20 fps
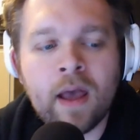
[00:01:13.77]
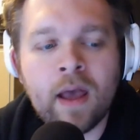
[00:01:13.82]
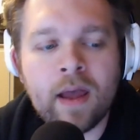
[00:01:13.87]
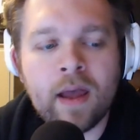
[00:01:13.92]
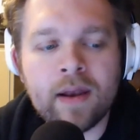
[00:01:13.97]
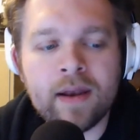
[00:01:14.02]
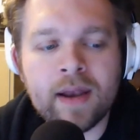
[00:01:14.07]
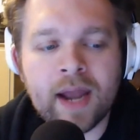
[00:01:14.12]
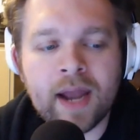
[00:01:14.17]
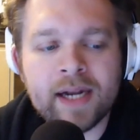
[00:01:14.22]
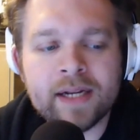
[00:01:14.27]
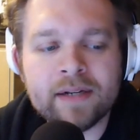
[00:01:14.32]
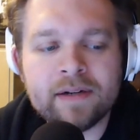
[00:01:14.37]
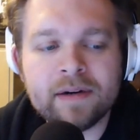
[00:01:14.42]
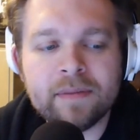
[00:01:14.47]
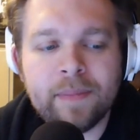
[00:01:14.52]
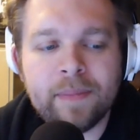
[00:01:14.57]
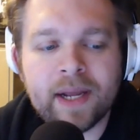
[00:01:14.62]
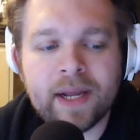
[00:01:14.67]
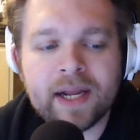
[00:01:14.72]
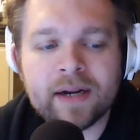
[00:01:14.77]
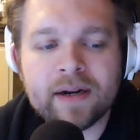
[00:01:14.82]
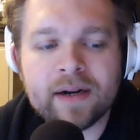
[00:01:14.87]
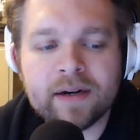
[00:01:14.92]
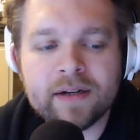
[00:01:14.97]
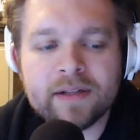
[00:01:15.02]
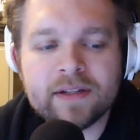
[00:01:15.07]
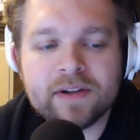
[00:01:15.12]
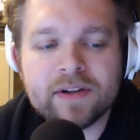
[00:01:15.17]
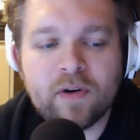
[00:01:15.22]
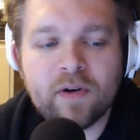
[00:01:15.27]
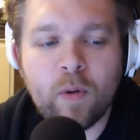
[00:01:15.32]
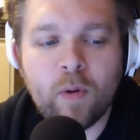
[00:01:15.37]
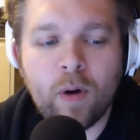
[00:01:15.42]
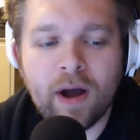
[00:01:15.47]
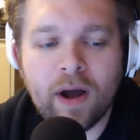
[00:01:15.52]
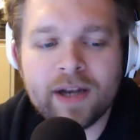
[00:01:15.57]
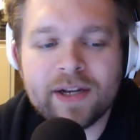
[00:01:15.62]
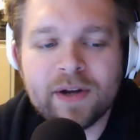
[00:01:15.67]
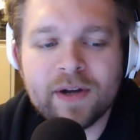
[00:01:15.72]
900 megahertz
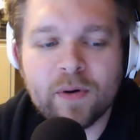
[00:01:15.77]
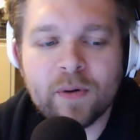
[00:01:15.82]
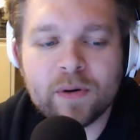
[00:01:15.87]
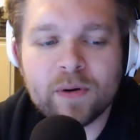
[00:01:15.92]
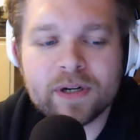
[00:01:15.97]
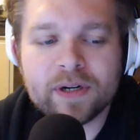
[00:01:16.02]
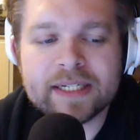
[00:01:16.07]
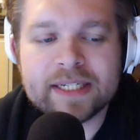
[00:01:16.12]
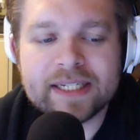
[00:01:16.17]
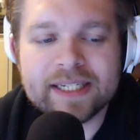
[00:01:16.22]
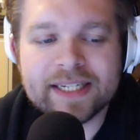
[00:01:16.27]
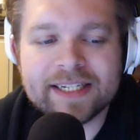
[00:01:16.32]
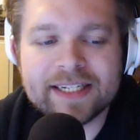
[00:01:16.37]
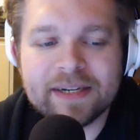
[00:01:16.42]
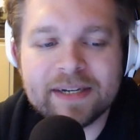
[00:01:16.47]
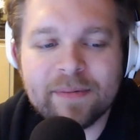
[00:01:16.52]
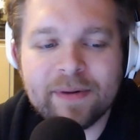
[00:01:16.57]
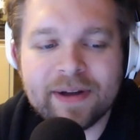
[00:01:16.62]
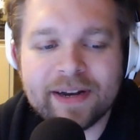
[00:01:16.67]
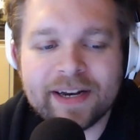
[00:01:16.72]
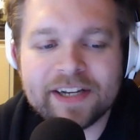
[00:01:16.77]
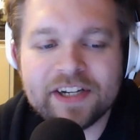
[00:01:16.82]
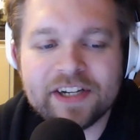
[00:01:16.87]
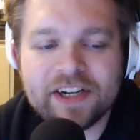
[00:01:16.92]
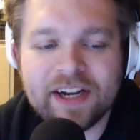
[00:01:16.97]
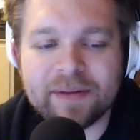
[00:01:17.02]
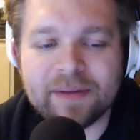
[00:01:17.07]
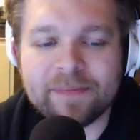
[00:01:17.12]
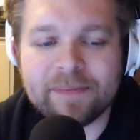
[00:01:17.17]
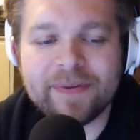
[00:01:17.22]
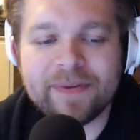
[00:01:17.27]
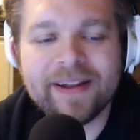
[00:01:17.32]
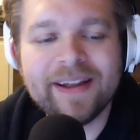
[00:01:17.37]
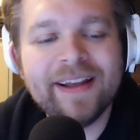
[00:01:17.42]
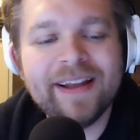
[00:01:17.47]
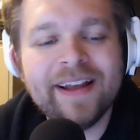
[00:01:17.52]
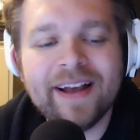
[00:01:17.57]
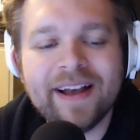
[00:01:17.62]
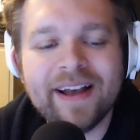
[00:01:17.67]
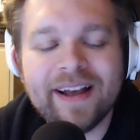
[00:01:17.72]
quad-core system on a chip,
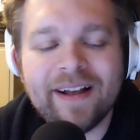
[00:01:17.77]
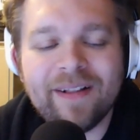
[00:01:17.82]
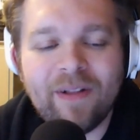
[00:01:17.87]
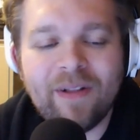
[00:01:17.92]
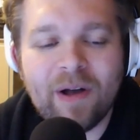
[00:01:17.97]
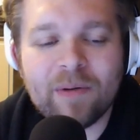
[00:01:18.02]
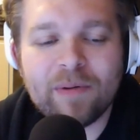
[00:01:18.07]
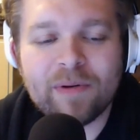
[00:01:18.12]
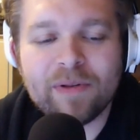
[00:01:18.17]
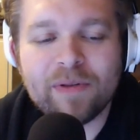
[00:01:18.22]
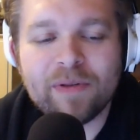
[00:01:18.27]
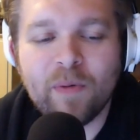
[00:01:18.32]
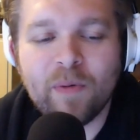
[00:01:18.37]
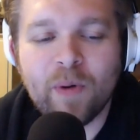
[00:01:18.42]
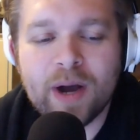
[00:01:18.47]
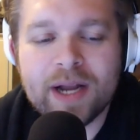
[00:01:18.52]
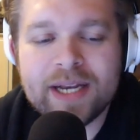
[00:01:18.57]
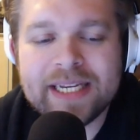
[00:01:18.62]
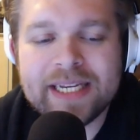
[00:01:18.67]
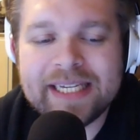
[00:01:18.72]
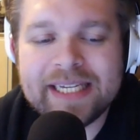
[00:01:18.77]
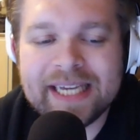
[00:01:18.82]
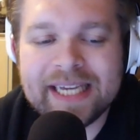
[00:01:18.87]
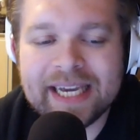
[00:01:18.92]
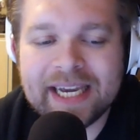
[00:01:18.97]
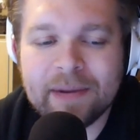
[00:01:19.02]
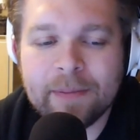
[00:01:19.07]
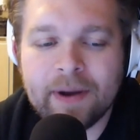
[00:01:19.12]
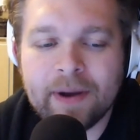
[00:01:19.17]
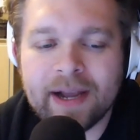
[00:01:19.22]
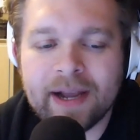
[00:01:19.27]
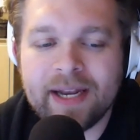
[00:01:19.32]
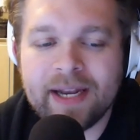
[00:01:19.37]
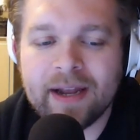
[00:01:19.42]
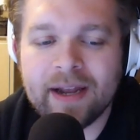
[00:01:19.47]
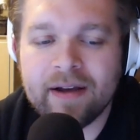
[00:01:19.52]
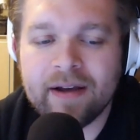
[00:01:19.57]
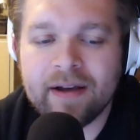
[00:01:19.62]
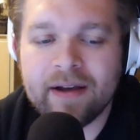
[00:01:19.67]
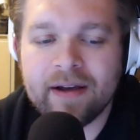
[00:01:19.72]
along with 1 gigabyte
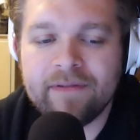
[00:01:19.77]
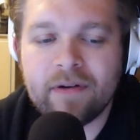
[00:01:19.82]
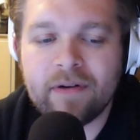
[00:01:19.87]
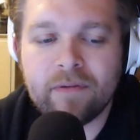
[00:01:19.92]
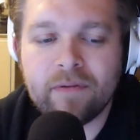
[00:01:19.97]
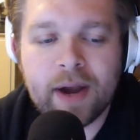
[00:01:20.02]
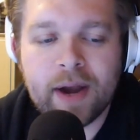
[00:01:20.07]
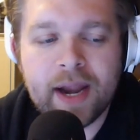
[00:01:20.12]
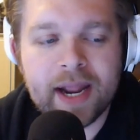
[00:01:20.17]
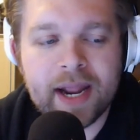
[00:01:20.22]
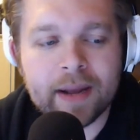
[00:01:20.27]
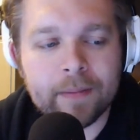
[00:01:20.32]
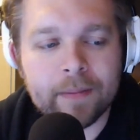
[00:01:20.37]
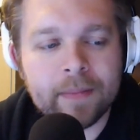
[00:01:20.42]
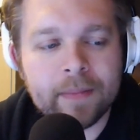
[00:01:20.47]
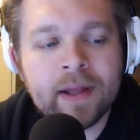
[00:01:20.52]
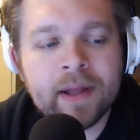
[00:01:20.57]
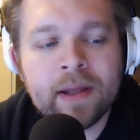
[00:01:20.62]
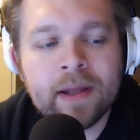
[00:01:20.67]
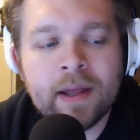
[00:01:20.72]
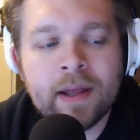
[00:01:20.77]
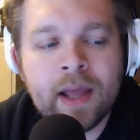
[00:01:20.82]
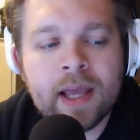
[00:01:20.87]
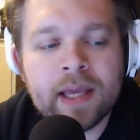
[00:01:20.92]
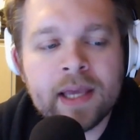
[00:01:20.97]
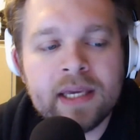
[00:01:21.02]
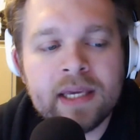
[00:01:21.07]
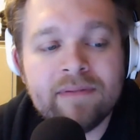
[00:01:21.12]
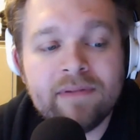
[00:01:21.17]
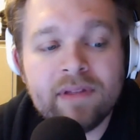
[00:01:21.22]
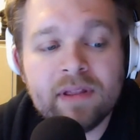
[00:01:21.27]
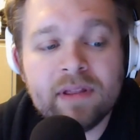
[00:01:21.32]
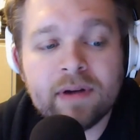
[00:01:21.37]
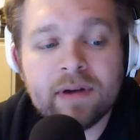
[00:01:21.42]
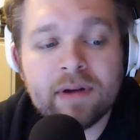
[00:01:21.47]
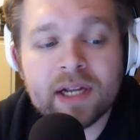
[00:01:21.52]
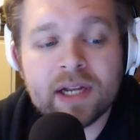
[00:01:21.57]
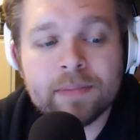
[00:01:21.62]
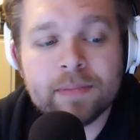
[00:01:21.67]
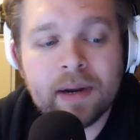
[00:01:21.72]
of RAM, giving the
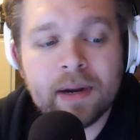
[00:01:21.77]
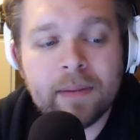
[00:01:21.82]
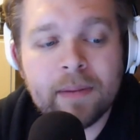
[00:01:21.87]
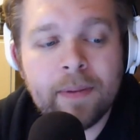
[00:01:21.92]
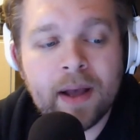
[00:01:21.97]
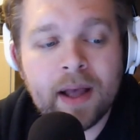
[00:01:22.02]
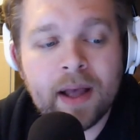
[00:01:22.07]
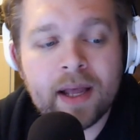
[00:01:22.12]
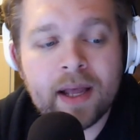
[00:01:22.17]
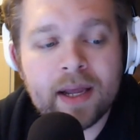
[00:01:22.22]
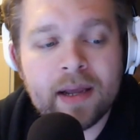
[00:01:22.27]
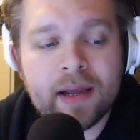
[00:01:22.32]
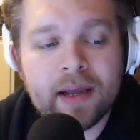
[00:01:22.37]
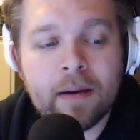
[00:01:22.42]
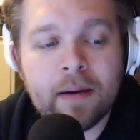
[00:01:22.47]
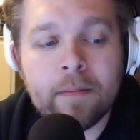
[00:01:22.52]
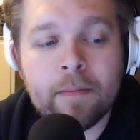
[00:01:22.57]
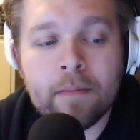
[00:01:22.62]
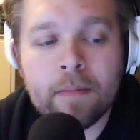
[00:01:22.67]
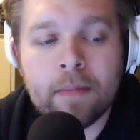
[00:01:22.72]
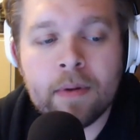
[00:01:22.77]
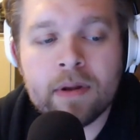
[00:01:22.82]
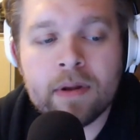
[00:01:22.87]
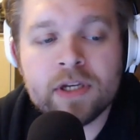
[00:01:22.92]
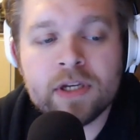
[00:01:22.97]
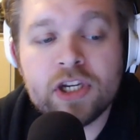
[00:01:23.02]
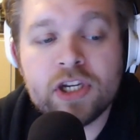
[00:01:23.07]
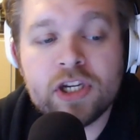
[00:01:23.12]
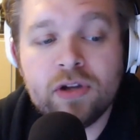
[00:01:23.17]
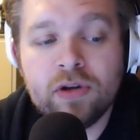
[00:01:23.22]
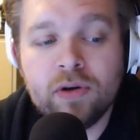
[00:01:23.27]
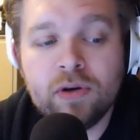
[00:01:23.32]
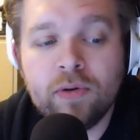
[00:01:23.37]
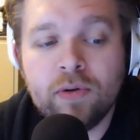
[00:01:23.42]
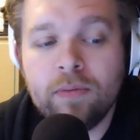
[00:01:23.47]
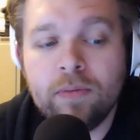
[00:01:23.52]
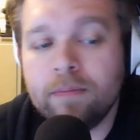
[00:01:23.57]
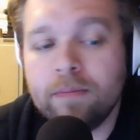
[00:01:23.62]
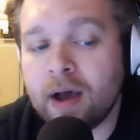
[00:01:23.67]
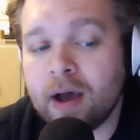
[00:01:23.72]
Raspberry Pi
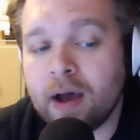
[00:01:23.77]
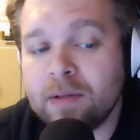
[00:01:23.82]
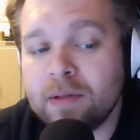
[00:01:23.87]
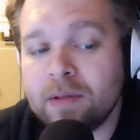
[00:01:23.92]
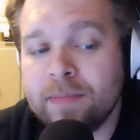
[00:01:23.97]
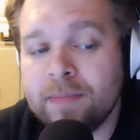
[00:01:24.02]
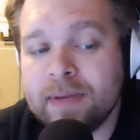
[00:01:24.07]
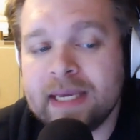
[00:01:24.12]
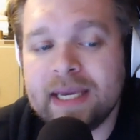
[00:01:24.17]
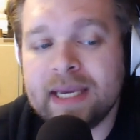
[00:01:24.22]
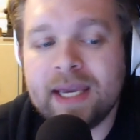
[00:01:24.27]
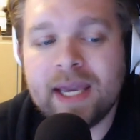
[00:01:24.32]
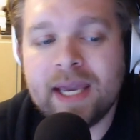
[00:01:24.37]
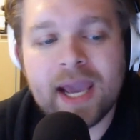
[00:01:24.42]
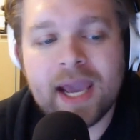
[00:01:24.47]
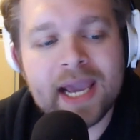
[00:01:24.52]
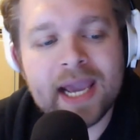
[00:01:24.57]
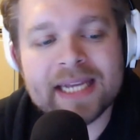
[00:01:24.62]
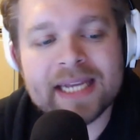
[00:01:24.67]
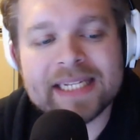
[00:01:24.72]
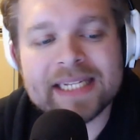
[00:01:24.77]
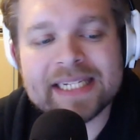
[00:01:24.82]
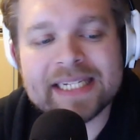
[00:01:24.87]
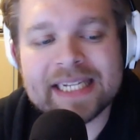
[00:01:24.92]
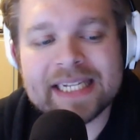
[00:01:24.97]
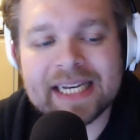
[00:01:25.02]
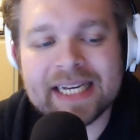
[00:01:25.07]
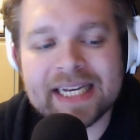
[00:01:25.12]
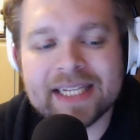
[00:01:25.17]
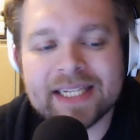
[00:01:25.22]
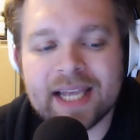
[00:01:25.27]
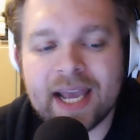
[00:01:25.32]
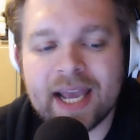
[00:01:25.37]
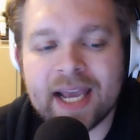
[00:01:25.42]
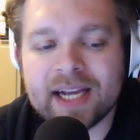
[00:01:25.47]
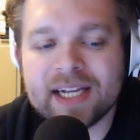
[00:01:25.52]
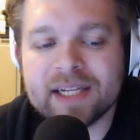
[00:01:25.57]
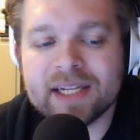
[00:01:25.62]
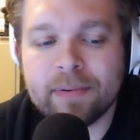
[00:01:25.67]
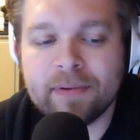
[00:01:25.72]
2 Model B a
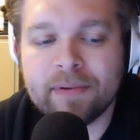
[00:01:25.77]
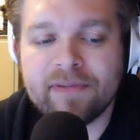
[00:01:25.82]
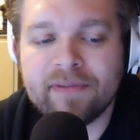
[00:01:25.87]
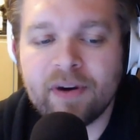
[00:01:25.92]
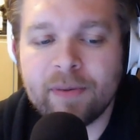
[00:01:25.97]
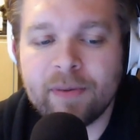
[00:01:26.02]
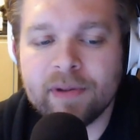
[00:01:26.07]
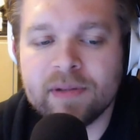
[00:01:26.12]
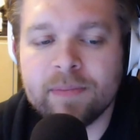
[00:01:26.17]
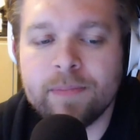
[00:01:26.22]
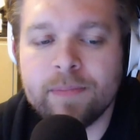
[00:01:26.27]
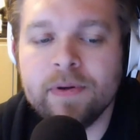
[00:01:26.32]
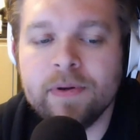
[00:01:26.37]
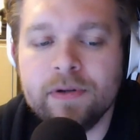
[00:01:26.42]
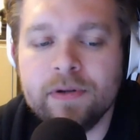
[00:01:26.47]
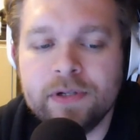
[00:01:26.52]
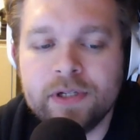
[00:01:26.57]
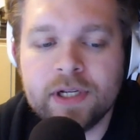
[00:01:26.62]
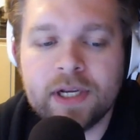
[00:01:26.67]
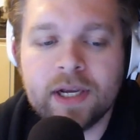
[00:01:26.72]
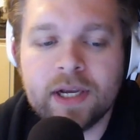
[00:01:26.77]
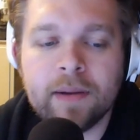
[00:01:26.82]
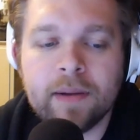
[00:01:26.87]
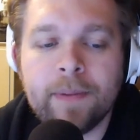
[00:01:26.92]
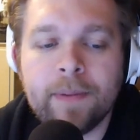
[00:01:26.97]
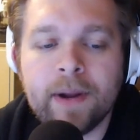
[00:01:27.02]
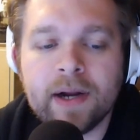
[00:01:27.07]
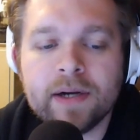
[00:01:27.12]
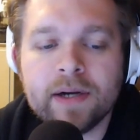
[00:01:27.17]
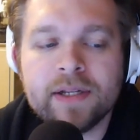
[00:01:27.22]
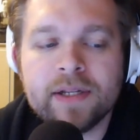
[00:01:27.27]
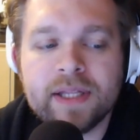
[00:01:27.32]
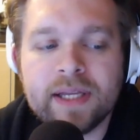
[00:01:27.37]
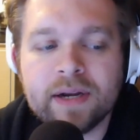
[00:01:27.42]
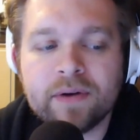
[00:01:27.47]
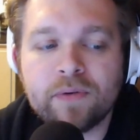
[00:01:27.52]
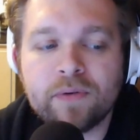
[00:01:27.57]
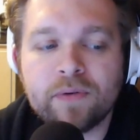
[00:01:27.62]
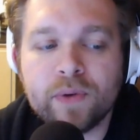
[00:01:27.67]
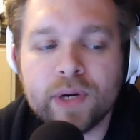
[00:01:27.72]
6x performance boost compared to
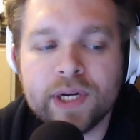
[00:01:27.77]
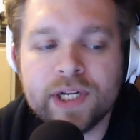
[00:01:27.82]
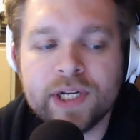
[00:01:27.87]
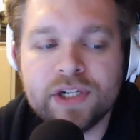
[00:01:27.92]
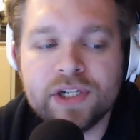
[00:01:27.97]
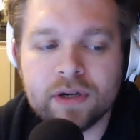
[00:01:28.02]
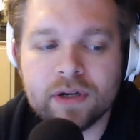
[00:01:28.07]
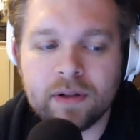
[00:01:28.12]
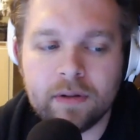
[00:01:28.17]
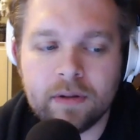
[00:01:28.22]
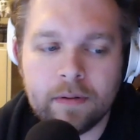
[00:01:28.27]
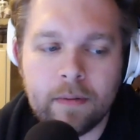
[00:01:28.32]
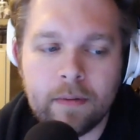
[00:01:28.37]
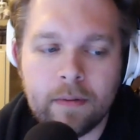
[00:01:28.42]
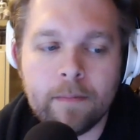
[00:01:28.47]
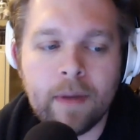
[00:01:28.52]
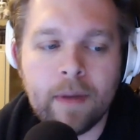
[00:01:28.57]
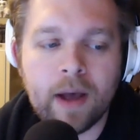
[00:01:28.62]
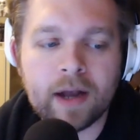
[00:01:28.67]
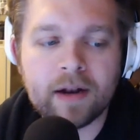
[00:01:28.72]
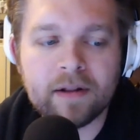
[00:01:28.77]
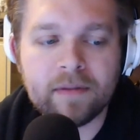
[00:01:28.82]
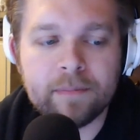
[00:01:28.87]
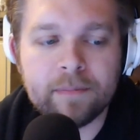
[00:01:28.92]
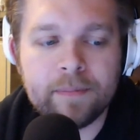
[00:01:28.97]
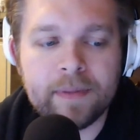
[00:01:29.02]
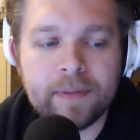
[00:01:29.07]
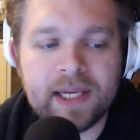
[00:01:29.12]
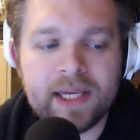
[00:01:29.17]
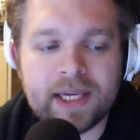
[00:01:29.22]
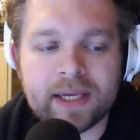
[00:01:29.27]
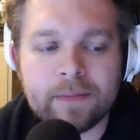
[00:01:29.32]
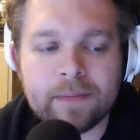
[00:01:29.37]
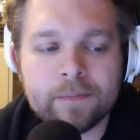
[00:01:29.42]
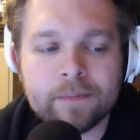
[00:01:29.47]
the original Model B.